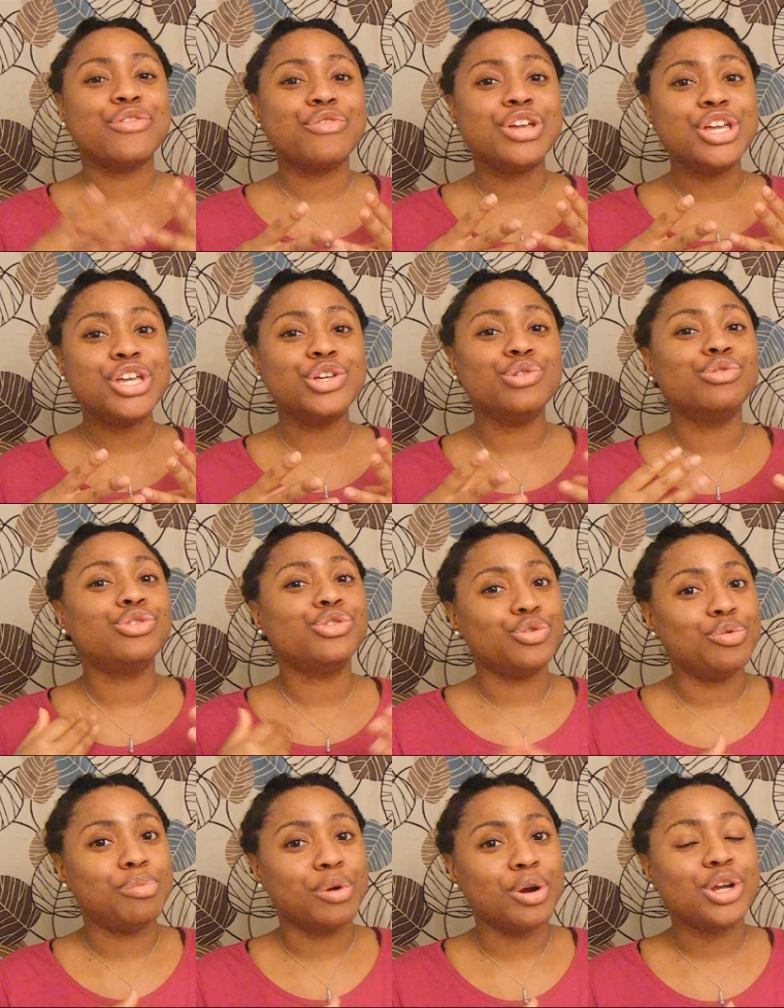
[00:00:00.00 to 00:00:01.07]
three
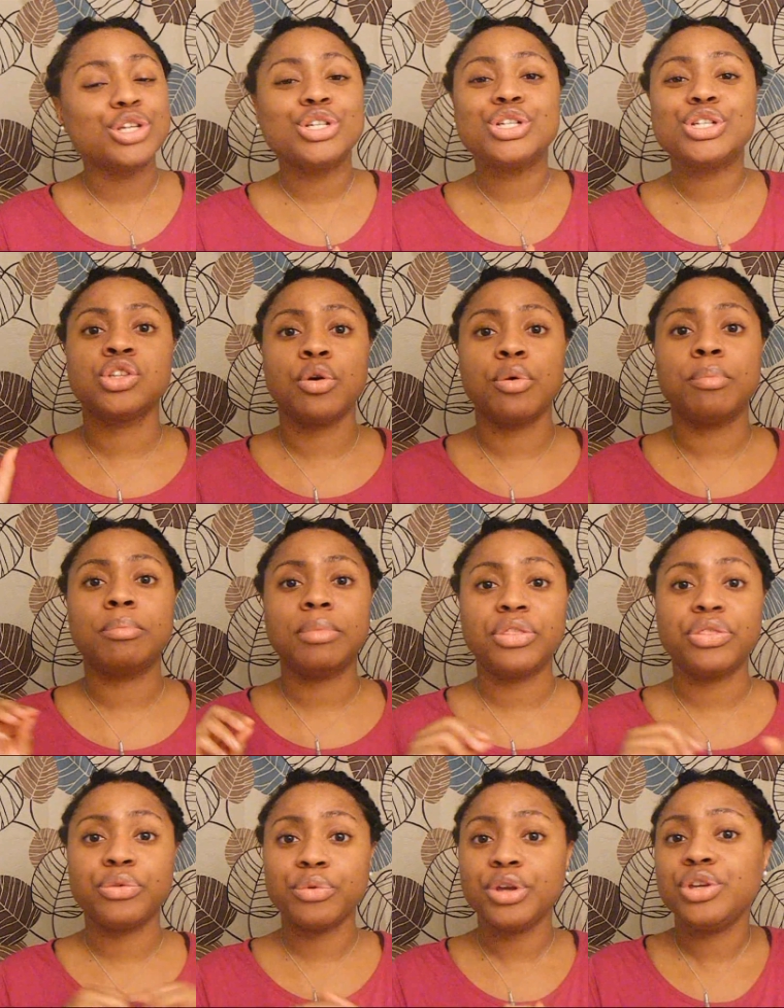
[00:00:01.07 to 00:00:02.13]
YouTubers. So
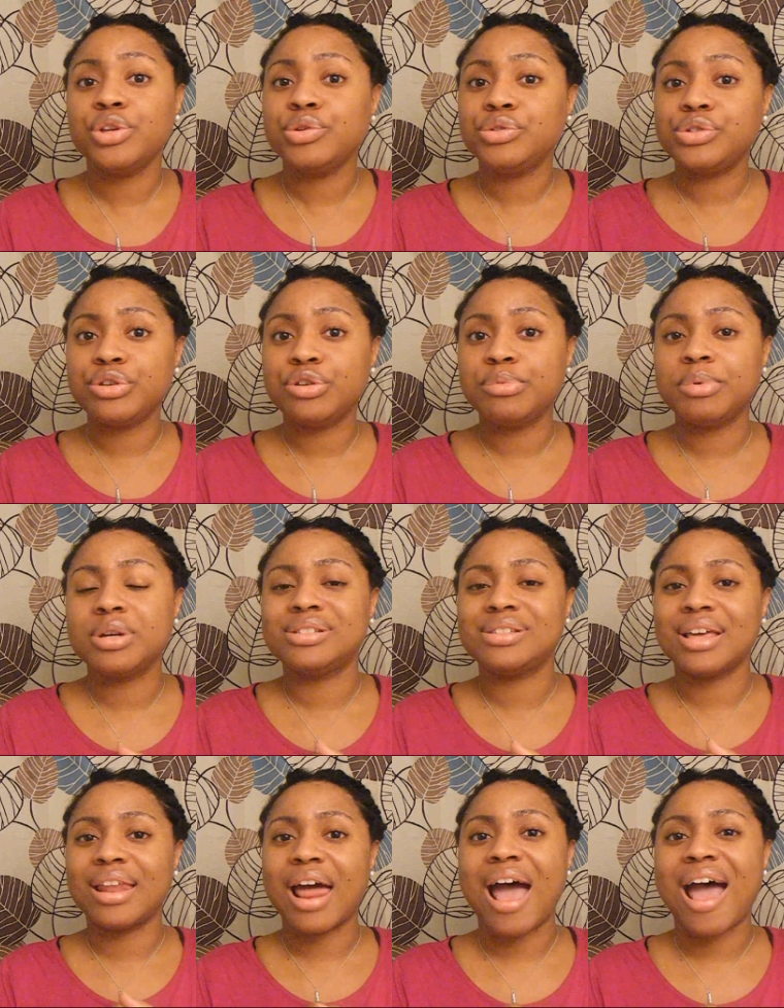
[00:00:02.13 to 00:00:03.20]
the three
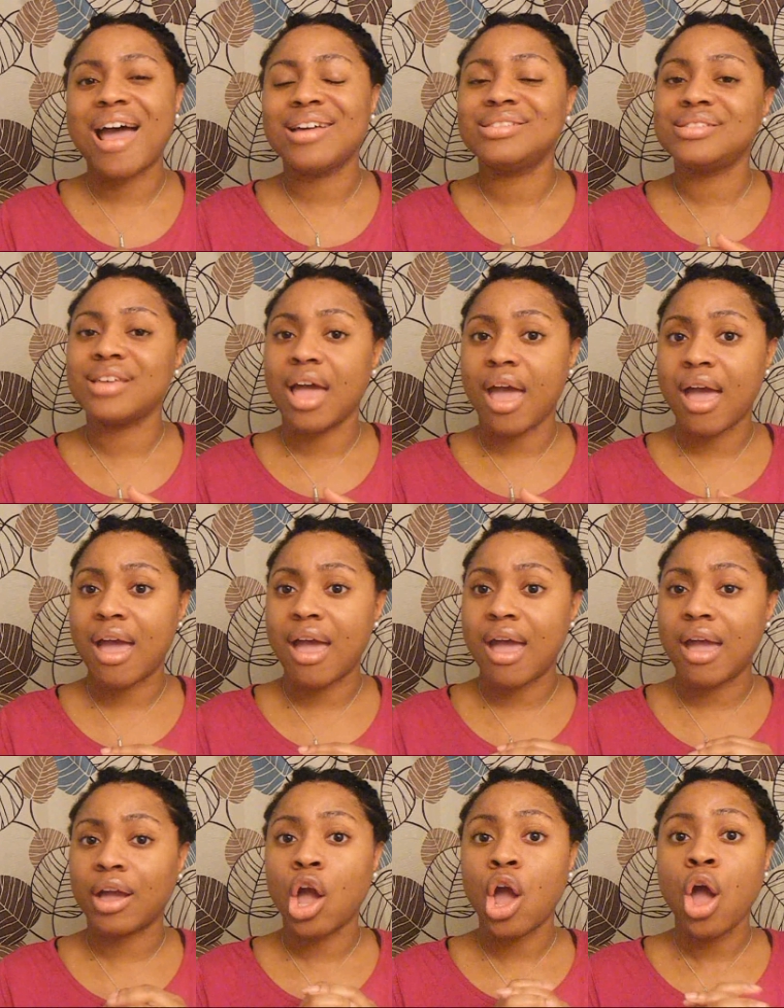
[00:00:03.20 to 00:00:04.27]
YouTubers that I
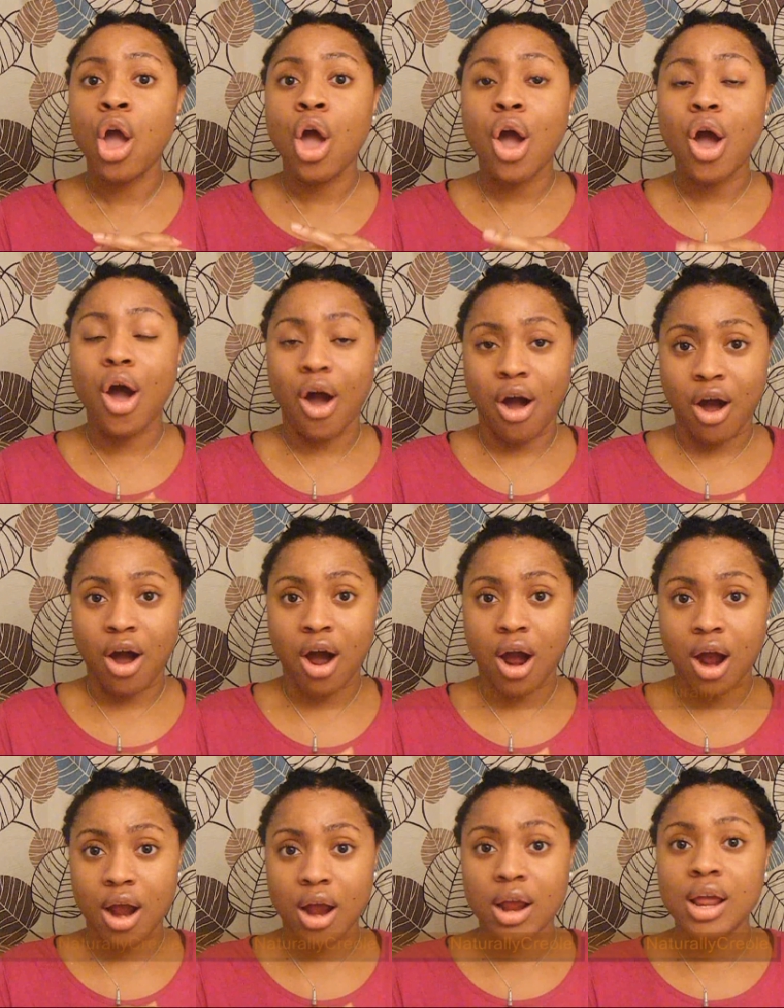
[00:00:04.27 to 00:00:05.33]
tag
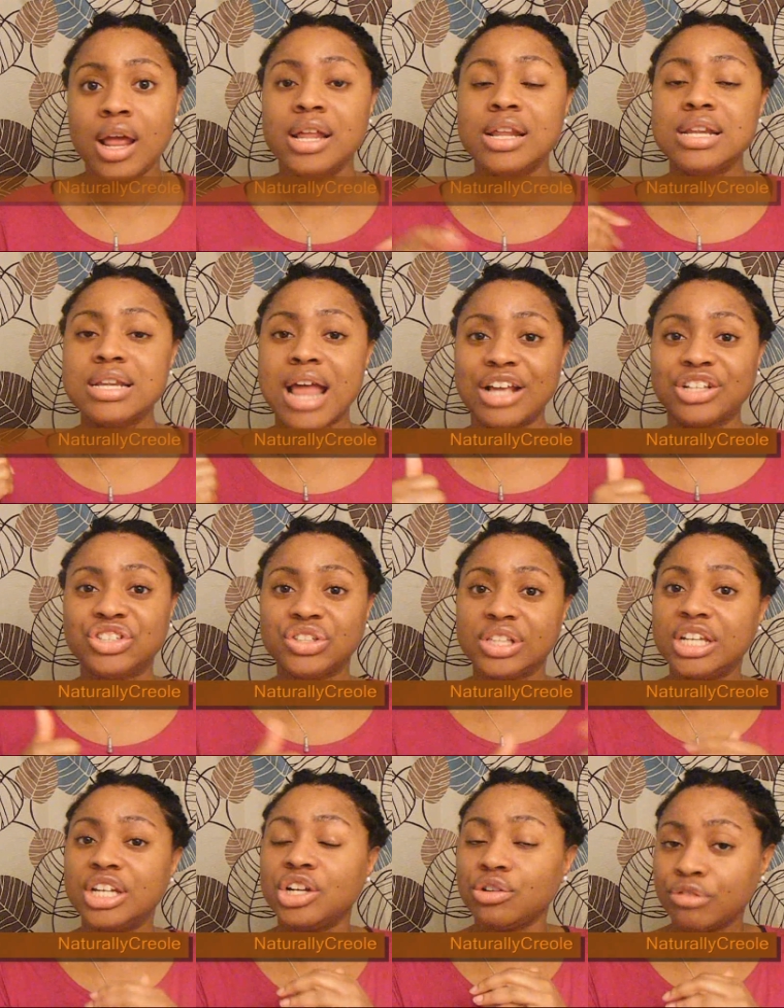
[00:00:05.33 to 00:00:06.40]
are
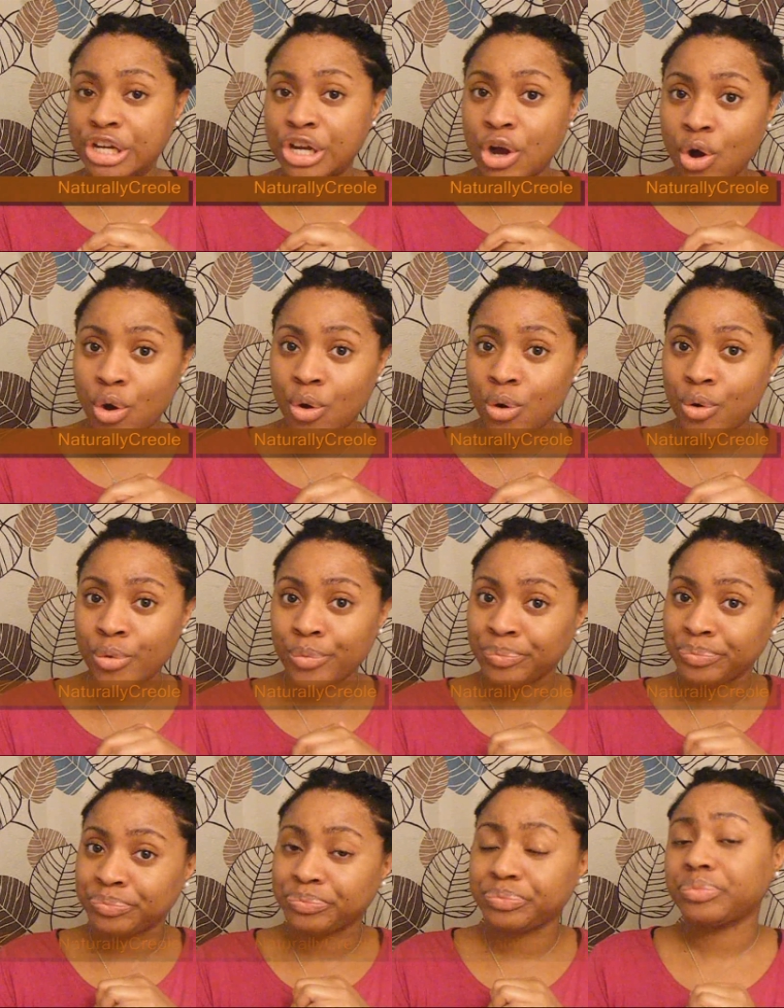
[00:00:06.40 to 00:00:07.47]
Naturally
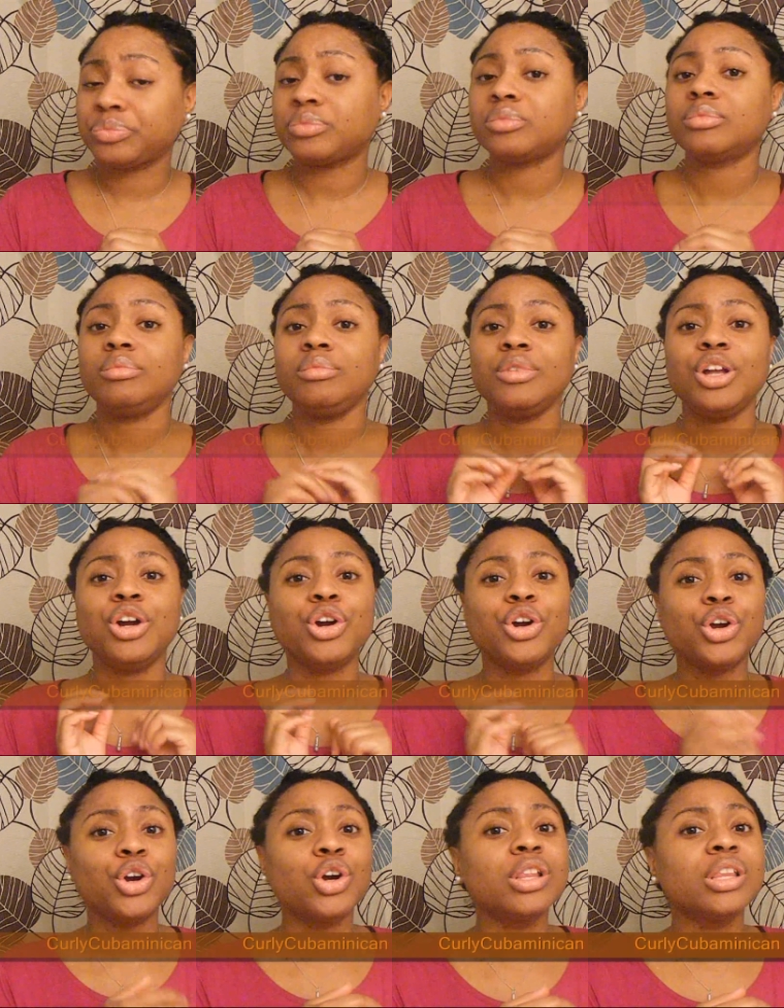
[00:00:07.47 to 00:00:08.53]
Creole,
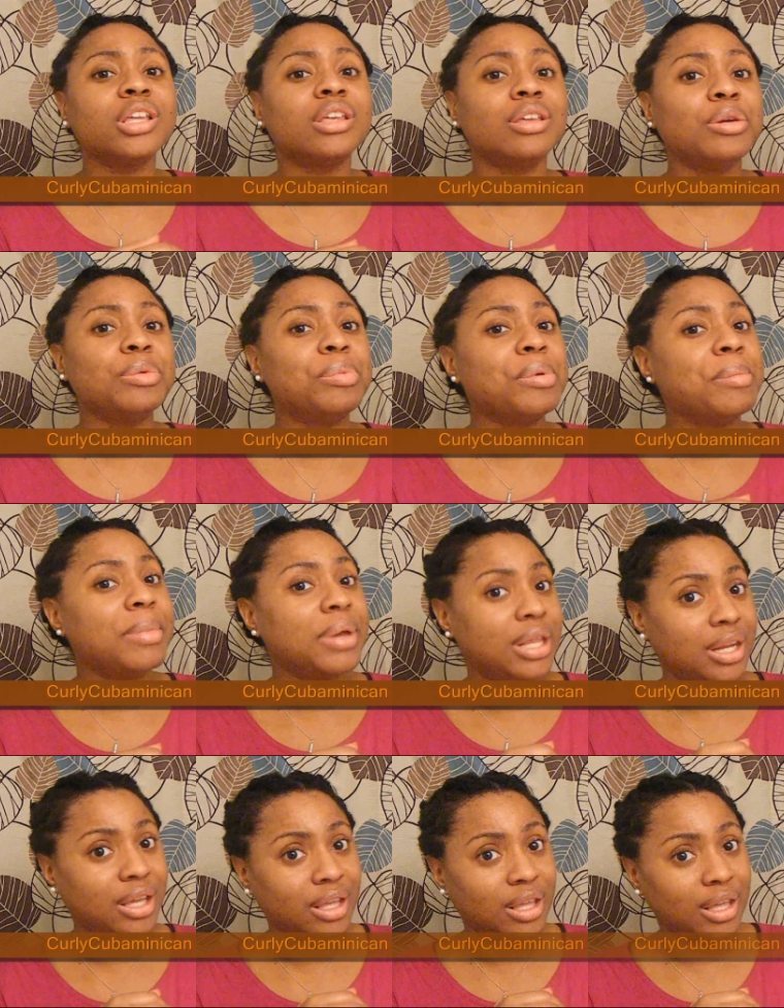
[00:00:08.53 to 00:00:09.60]
Curly
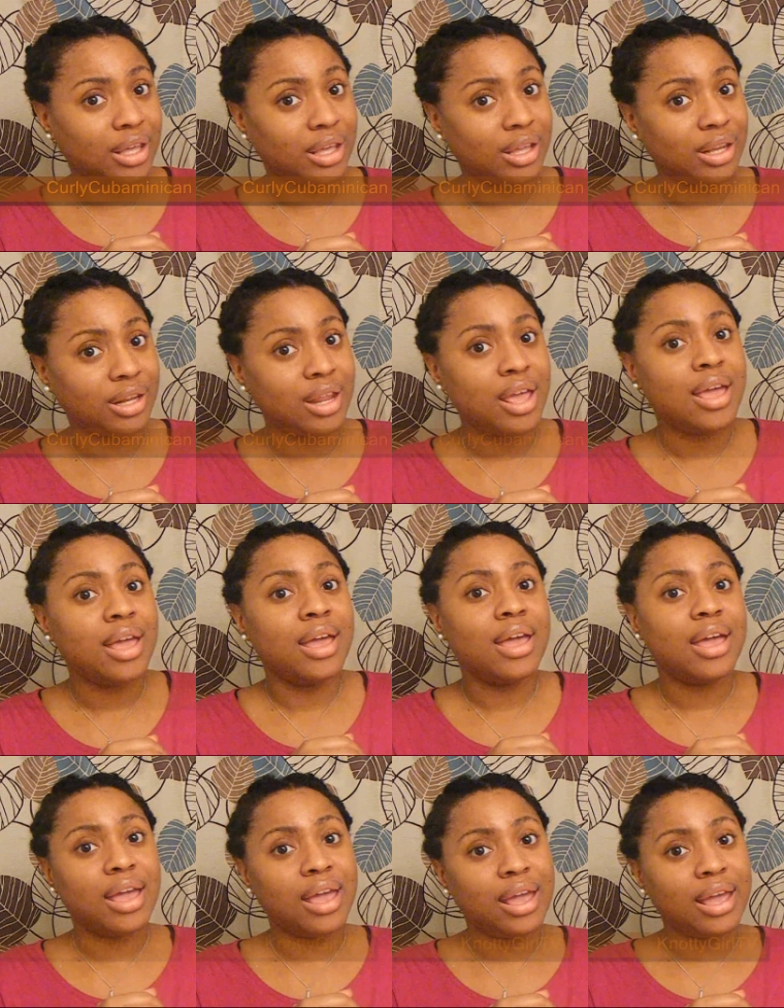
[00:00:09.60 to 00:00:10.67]
Cubaminican,
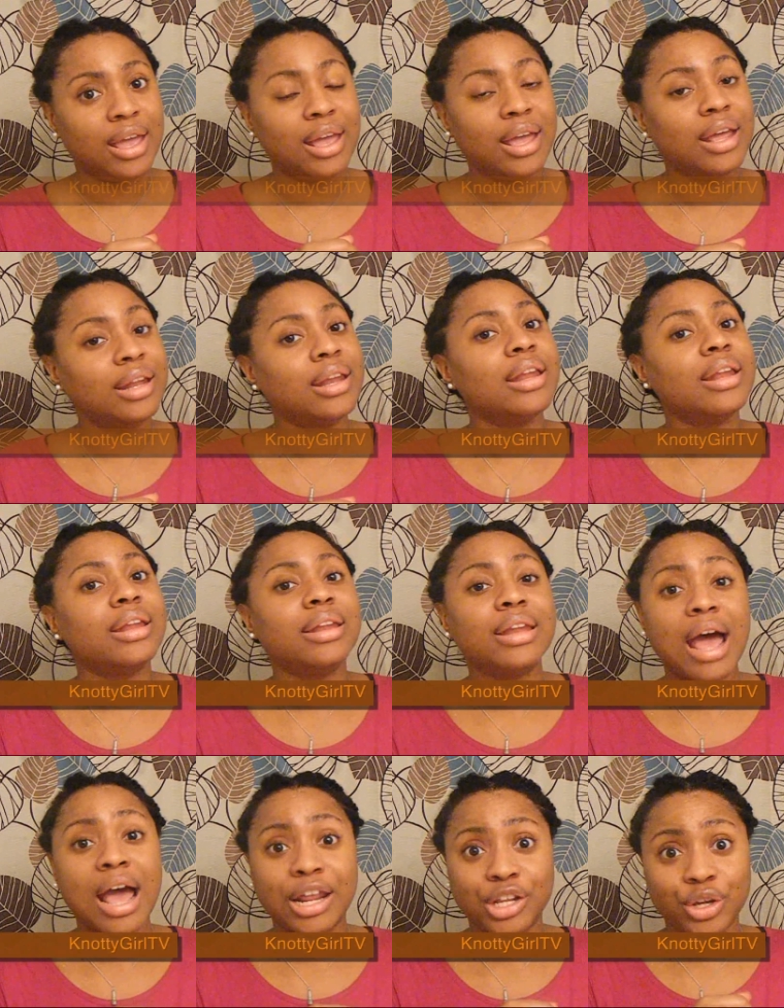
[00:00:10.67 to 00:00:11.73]
and
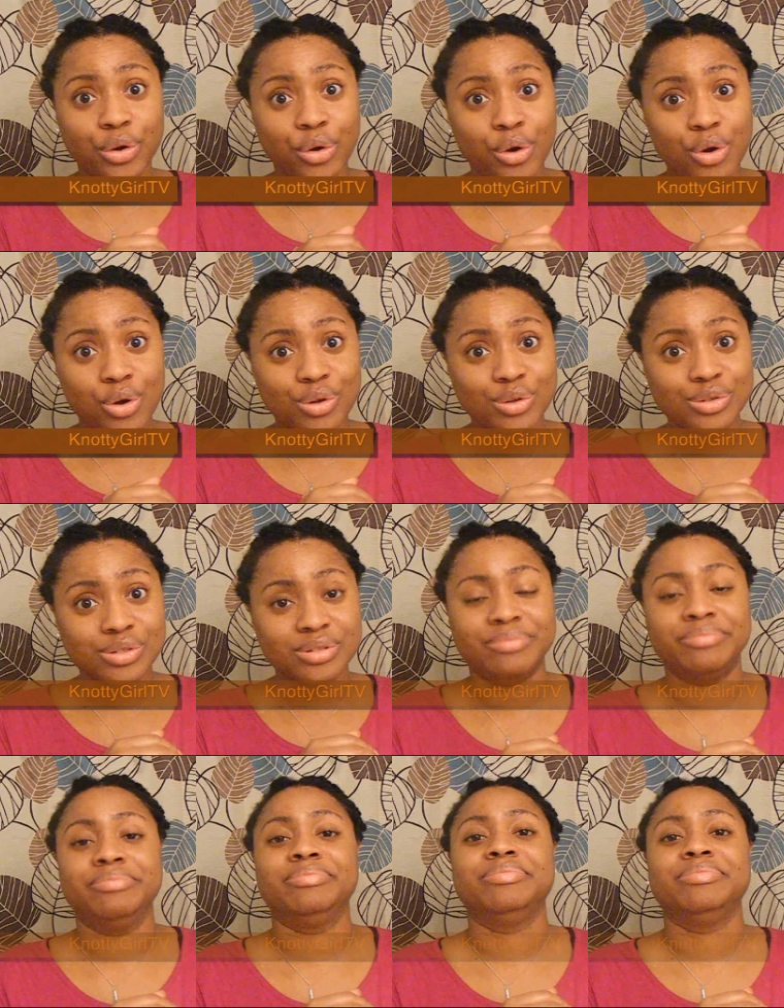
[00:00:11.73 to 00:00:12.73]
Knotty Girl.